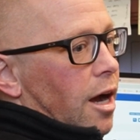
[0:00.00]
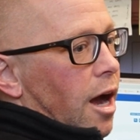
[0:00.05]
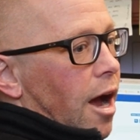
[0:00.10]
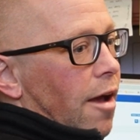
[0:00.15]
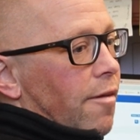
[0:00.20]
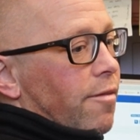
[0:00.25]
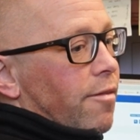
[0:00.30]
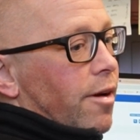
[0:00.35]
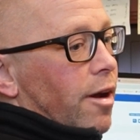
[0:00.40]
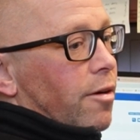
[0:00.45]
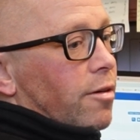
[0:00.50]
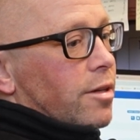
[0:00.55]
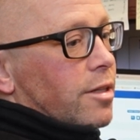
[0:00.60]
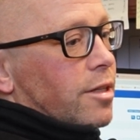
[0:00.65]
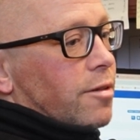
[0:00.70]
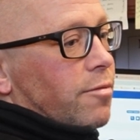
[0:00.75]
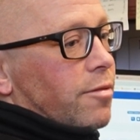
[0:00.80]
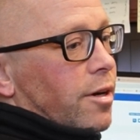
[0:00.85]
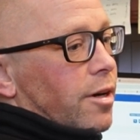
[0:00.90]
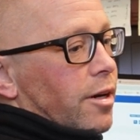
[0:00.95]
I found
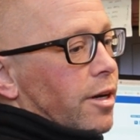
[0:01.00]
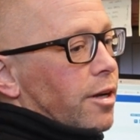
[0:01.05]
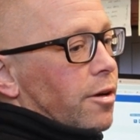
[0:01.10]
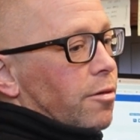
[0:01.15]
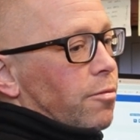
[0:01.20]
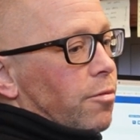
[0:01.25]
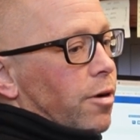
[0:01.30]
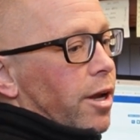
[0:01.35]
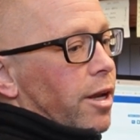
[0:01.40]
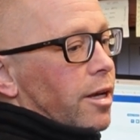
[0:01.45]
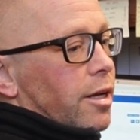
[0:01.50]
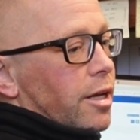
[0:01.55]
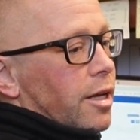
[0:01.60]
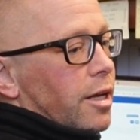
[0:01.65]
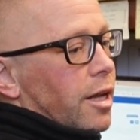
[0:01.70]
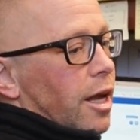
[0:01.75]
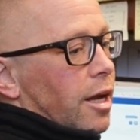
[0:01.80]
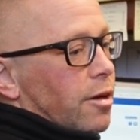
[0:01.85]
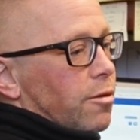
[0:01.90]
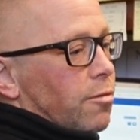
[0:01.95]
it's a very good way to
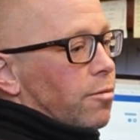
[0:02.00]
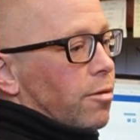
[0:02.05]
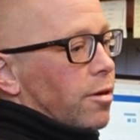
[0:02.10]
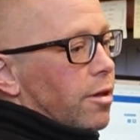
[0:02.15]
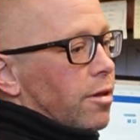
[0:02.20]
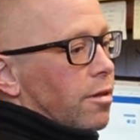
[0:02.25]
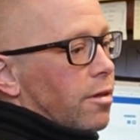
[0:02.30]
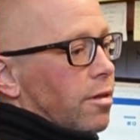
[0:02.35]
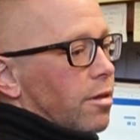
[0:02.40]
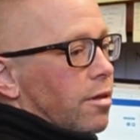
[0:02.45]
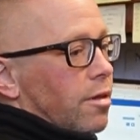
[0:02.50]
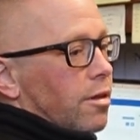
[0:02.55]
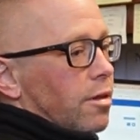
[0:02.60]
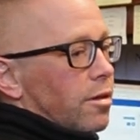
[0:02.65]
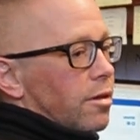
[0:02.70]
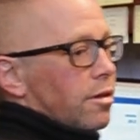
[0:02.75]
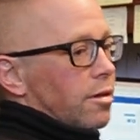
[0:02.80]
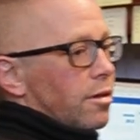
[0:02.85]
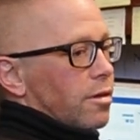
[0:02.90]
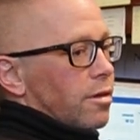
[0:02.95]
connect with
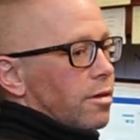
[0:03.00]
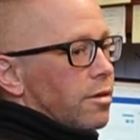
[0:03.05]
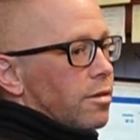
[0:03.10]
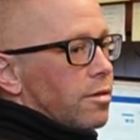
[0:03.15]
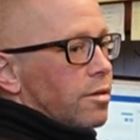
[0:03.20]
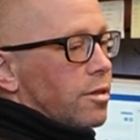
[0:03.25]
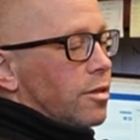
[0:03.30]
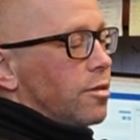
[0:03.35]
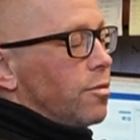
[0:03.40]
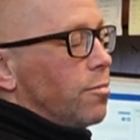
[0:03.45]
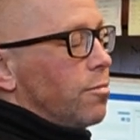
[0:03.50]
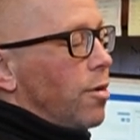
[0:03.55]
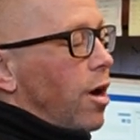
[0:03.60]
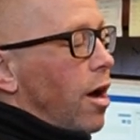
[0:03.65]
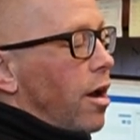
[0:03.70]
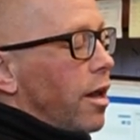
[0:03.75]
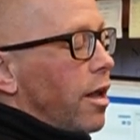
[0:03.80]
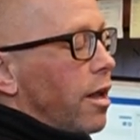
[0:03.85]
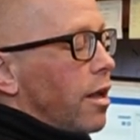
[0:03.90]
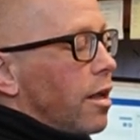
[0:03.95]
the student
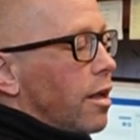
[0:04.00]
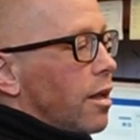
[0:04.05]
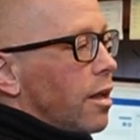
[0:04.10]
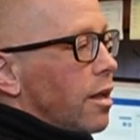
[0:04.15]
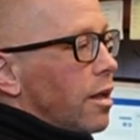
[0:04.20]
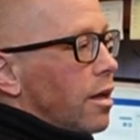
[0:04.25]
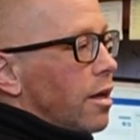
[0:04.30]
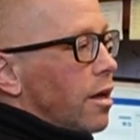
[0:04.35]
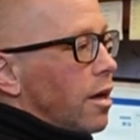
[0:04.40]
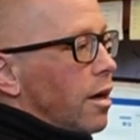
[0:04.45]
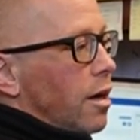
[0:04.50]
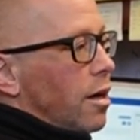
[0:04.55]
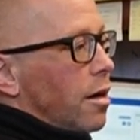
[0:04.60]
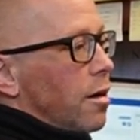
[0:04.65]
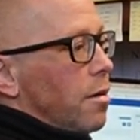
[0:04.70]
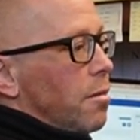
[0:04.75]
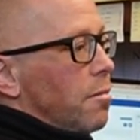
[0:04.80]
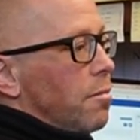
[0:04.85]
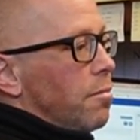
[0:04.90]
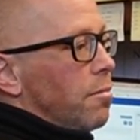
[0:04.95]
body
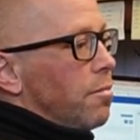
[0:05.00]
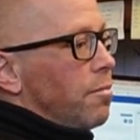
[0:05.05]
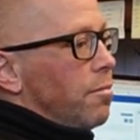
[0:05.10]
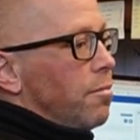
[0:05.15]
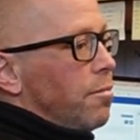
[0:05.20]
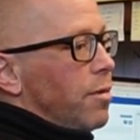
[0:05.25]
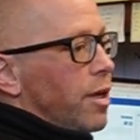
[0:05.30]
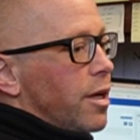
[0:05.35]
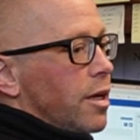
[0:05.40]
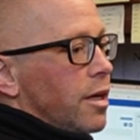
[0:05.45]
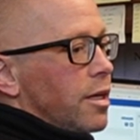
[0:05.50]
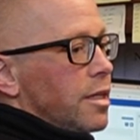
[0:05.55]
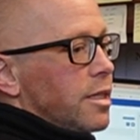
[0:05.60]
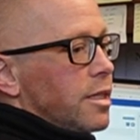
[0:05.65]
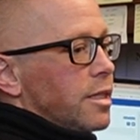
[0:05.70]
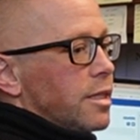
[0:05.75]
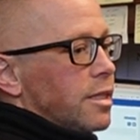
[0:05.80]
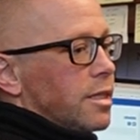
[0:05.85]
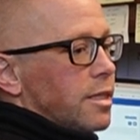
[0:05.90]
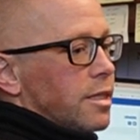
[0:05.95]
um,
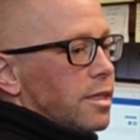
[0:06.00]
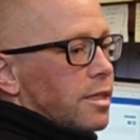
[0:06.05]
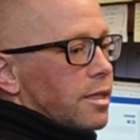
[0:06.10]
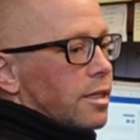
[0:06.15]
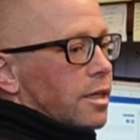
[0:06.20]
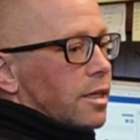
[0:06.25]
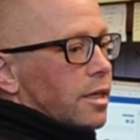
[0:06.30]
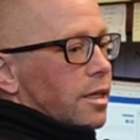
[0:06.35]
because